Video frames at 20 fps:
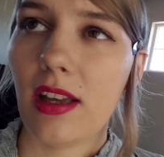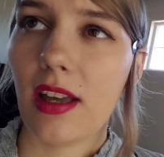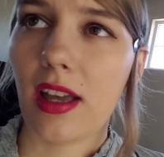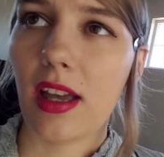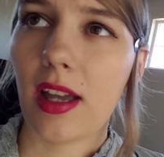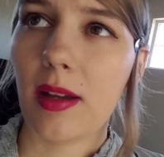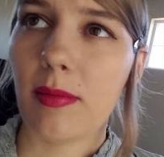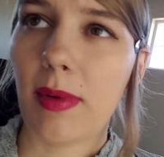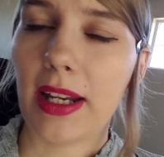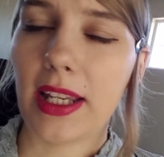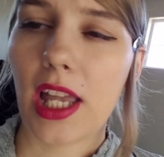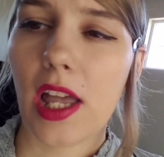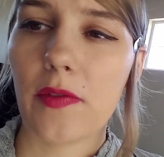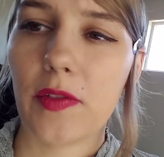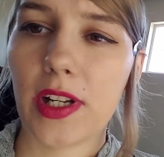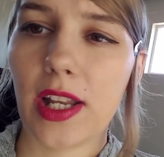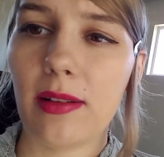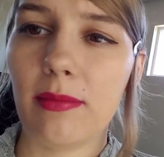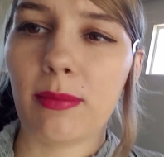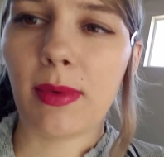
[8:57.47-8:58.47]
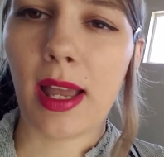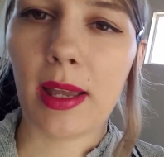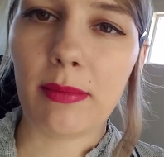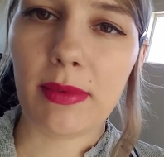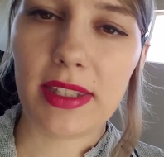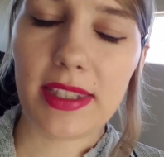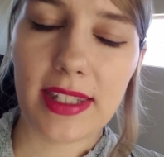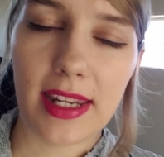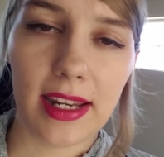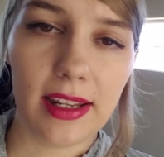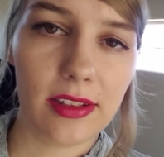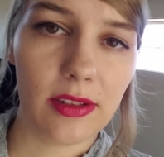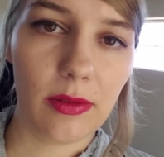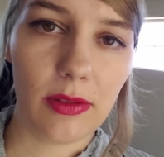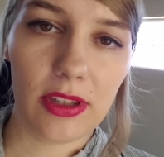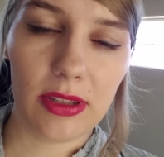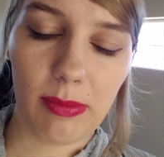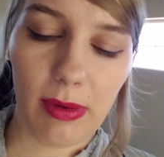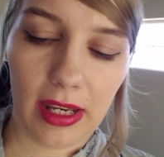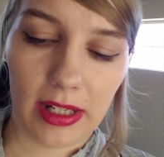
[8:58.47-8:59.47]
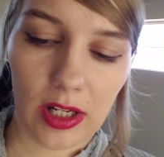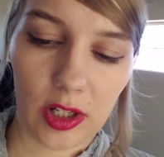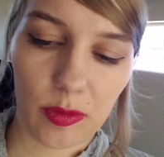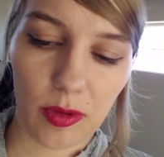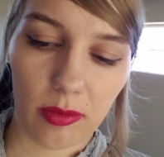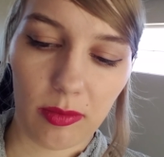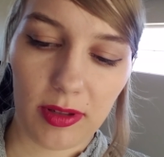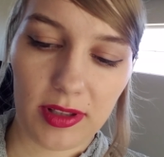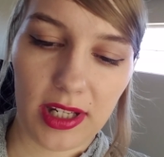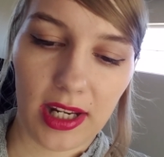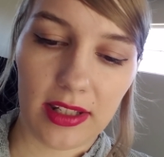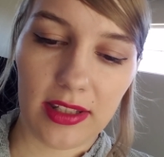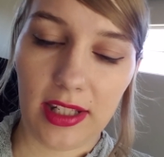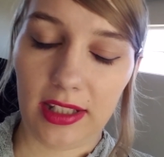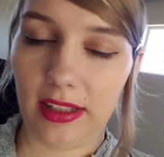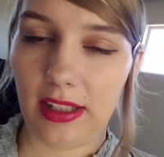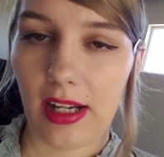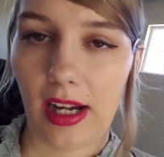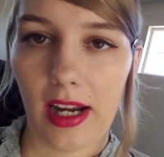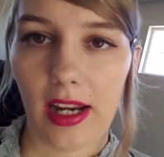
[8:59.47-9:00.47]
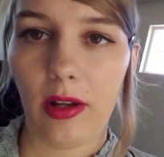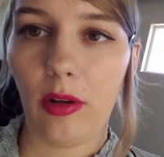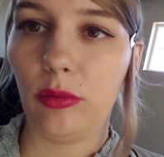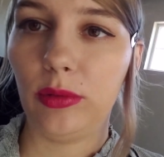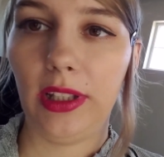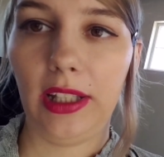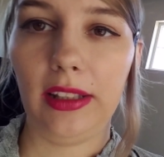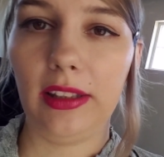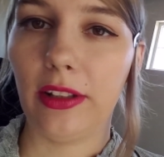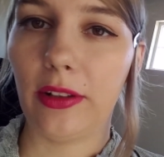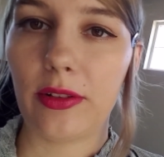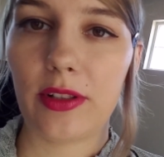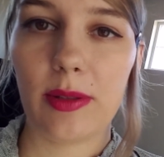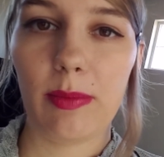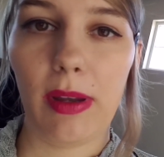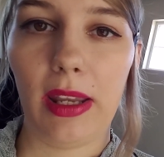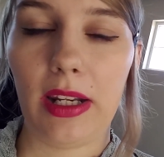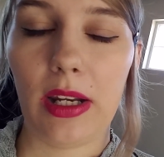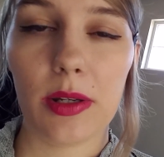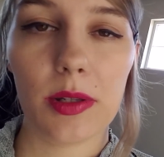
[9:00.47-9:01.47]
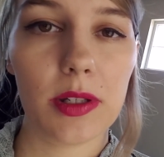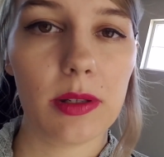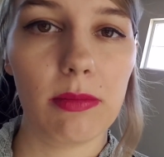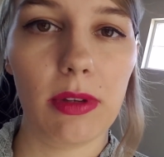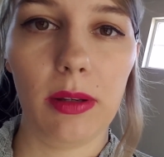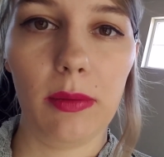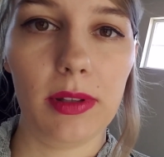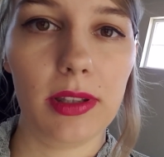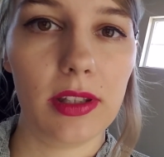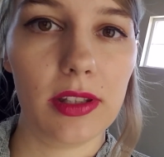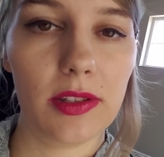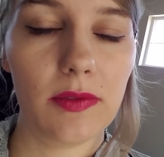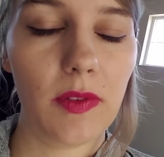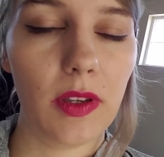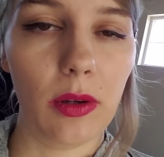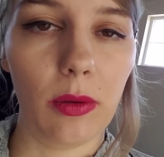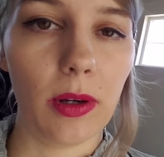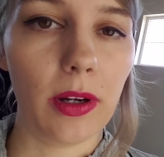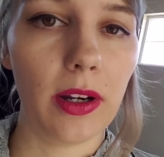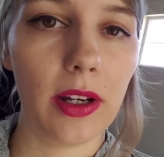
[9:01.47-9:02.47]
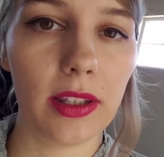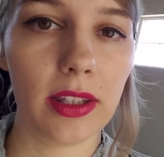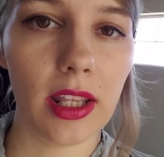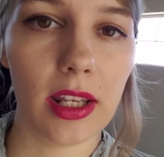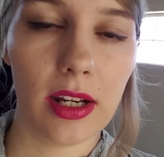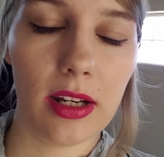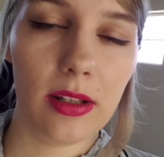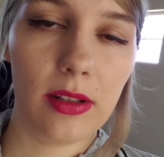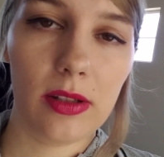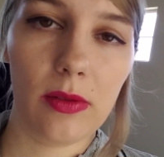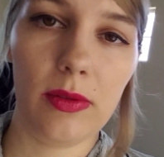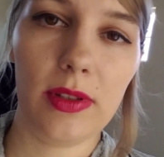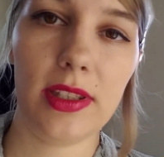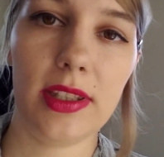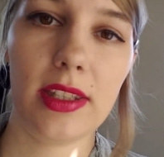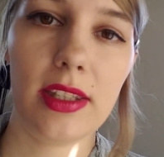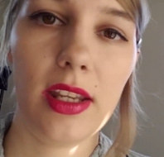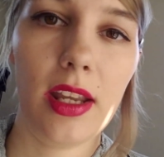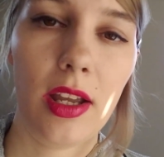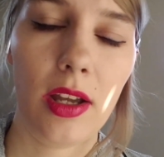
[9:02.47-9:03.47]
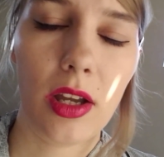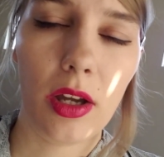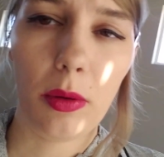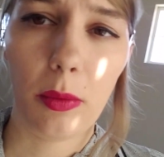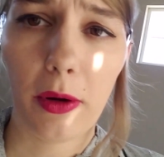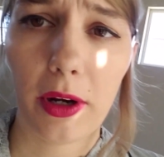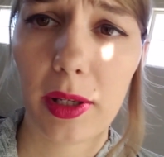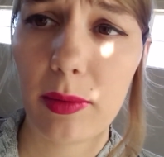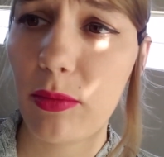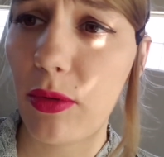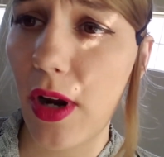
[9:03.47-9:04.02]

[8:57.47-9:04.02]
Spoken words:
I covered up my mistakes with Spanish by pretending that I only learned Spanish to be with this viewer and that it was a work in